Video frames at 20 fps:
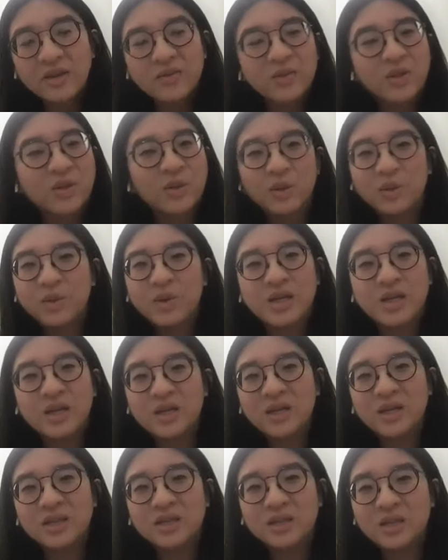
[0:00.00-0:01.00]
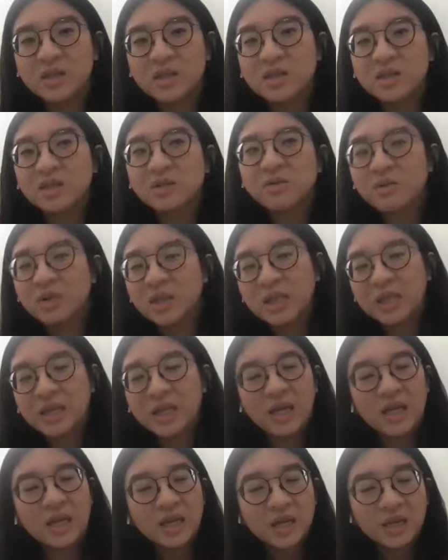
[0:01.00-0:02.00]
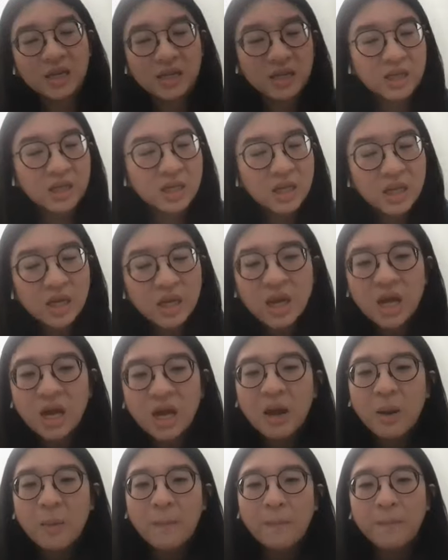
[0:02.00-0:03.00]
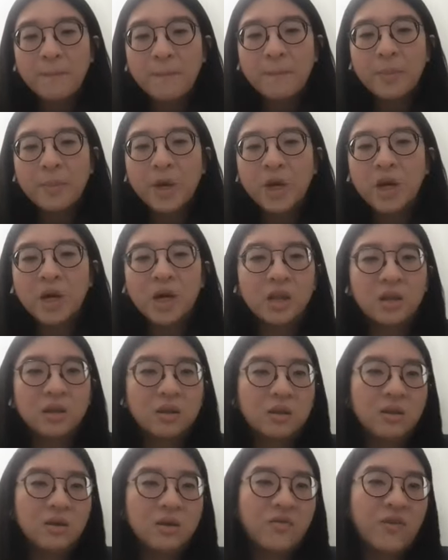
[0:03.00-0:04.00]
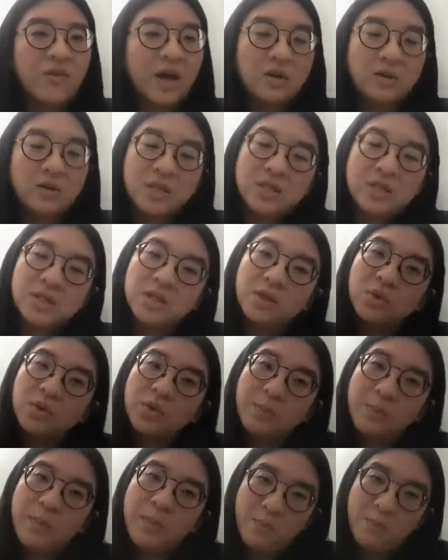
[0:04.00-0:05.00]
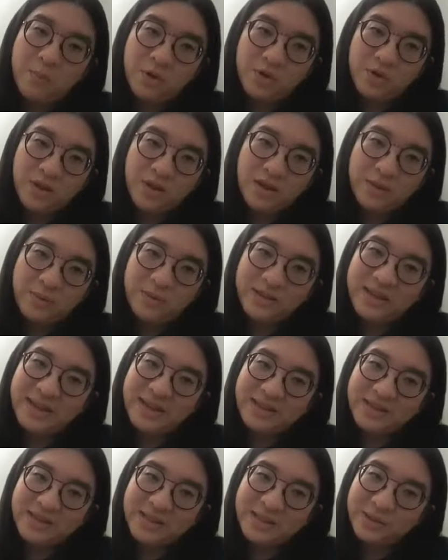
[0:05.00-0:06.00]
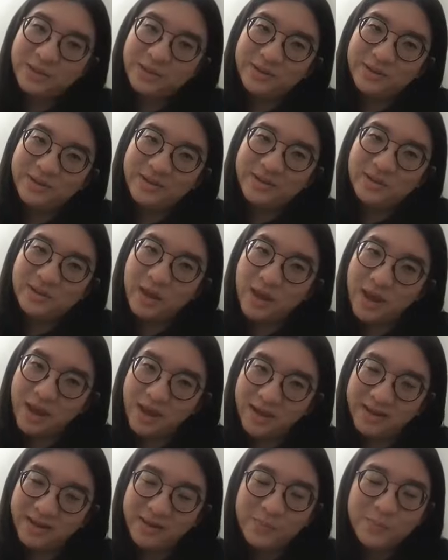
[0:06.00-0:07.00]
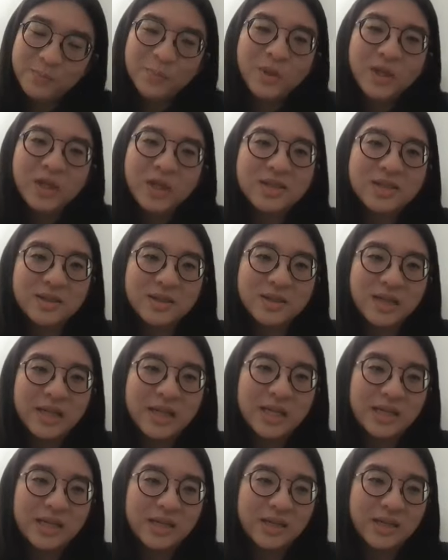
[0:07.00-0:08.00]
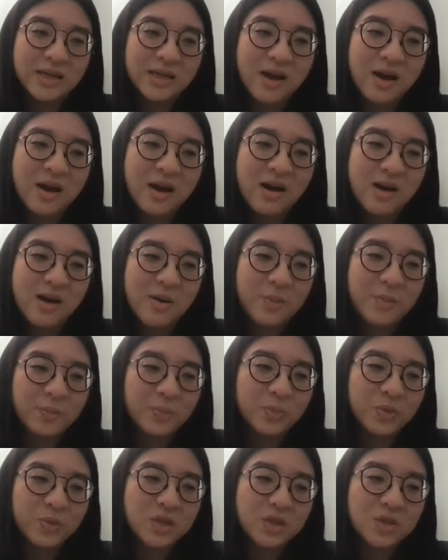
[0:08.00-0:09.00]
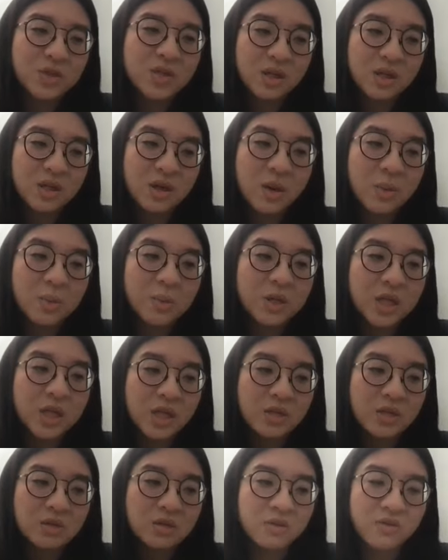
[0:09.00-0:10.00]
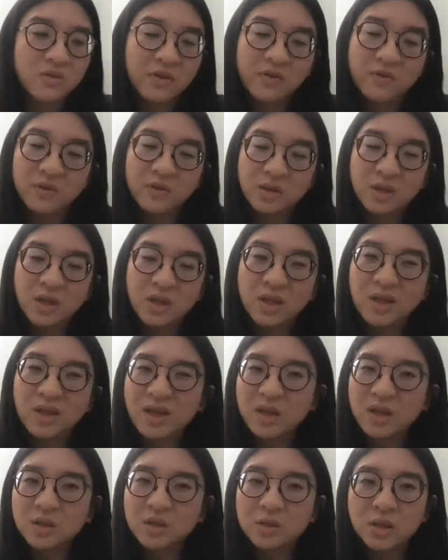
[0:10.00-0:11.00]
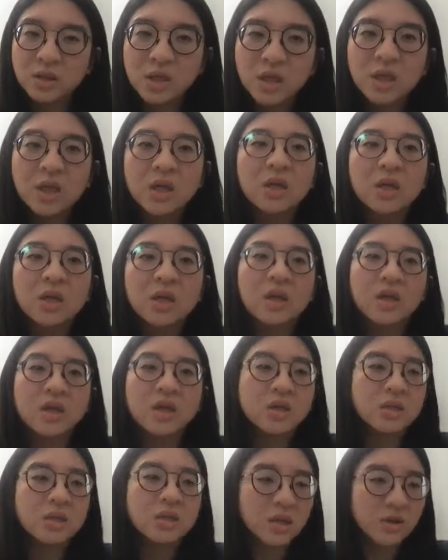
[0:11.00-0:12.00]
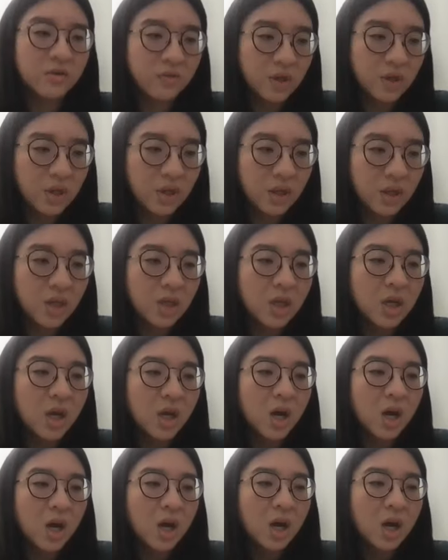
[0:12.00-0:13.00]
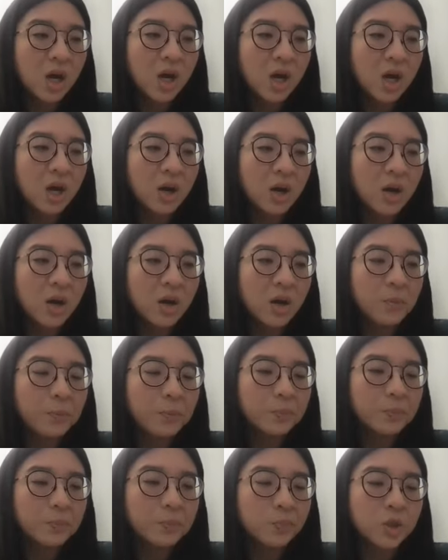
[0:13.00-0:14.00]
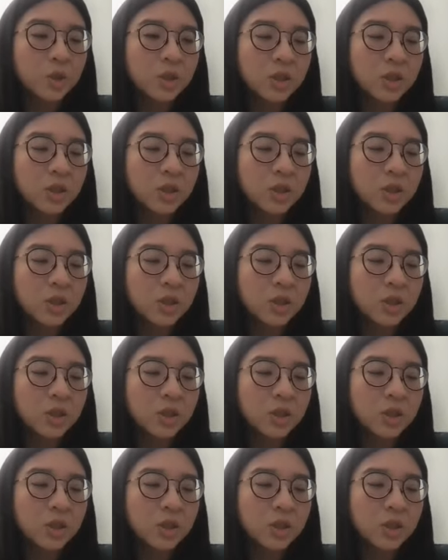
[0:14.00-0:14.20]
even though he doesn't really get in, but the faculty still remember that applicant until today. So like, so it's a combination of everything actually in CV. I